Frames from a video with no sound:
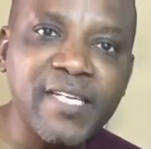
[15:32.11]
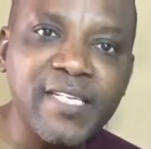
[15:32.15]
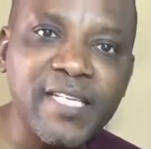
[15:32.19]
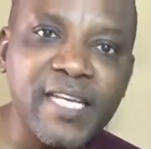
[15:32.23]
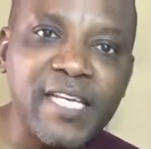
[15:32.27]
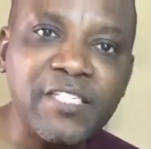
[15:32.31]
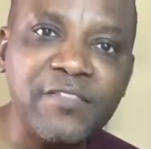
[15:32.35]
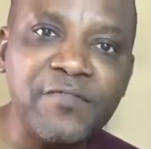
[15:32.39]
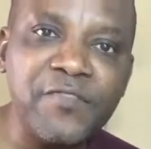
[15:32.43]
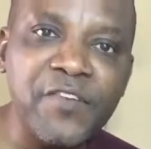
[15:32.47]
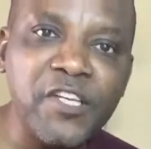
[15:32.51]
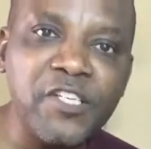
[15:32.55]
In
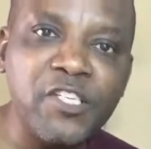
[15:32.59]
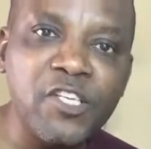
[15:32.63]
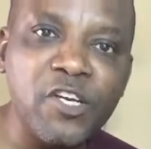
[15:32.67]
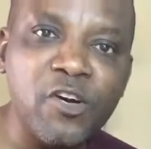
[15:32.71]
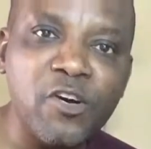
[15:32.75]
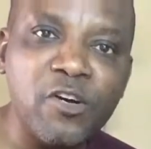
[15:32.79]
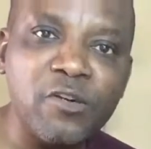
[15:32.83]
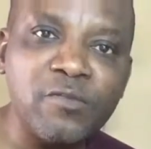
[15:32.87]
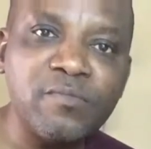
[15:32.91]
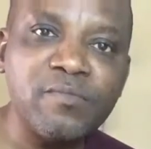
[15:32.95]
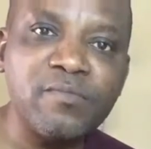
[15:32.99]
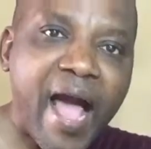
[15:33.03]
this
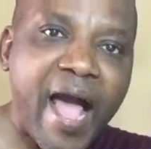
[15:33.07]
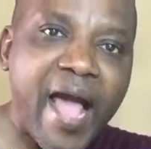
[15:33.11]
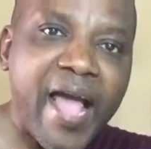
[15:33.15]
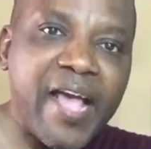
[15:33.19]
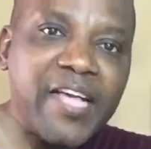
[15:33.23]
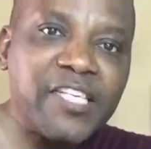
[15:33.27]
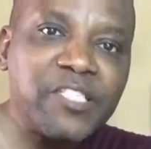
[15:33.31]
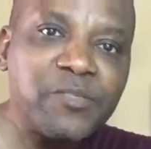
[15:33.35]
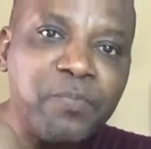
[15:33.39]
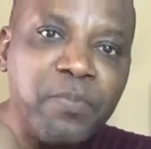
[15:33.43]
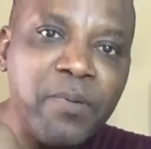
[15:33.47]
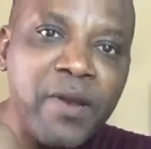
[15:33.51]
video,
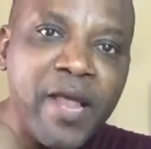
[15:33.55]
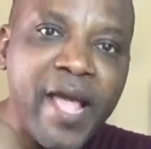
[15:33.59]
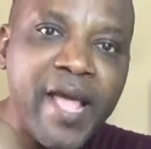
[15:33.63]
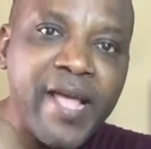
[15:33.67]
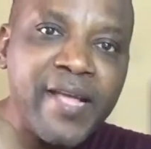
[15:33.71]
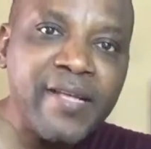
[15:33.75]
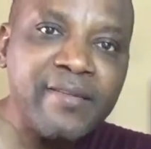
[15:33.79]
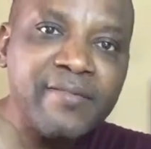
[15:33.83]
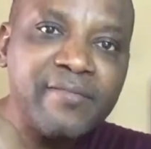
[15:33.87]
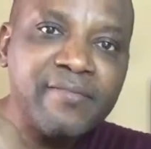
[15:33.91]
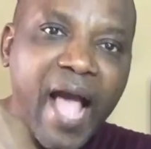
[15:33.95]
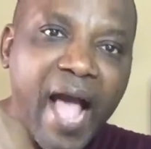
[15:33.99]
I
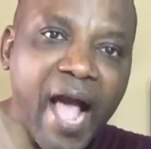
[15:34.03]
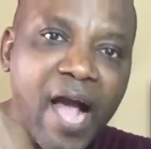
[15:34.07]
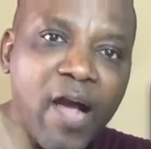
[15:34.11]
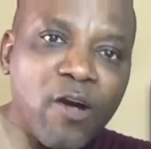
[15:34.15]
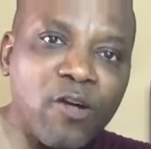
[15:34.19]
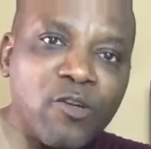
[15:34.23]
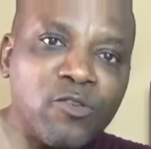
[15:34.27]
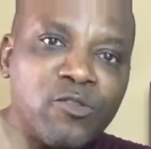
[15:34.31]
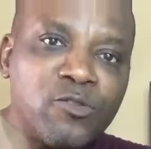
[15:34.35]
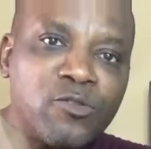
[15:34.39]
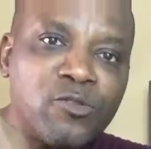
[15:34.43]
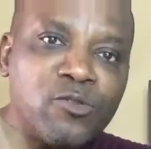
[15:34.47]
explain
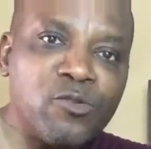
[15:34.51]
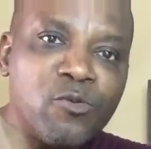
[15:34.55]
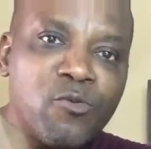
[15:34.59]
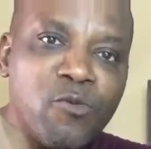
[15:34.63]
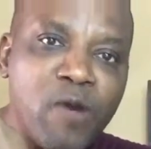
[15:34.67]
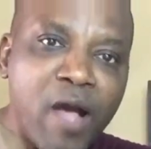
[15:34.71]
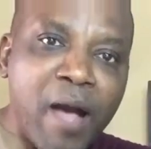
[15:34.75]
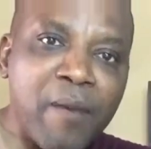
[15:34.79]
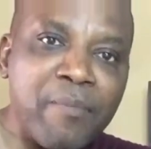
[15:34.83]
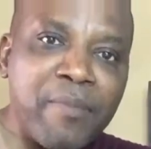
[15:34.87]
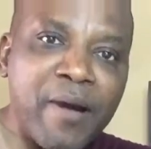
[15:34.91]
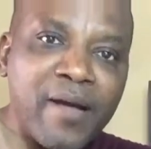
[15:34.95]
how to
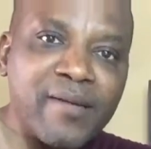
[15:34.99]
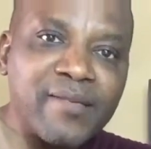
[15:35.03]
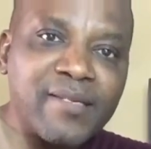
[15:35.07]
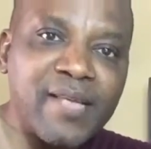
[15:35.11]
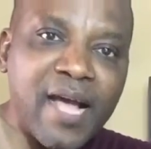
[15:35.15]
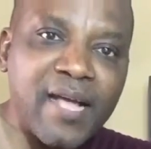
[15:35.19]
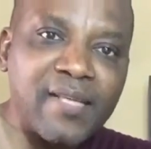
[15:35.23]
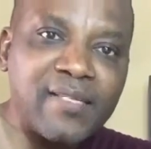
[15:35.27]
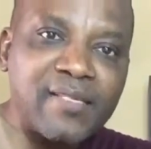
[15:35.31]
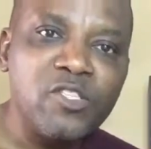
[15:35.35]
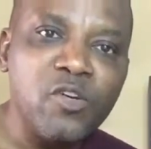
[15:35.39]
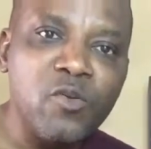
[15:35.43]
go
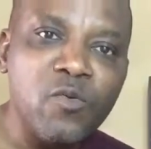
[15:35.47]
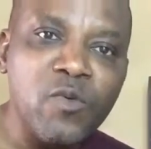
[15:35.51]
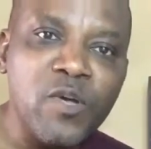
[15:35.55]
about that.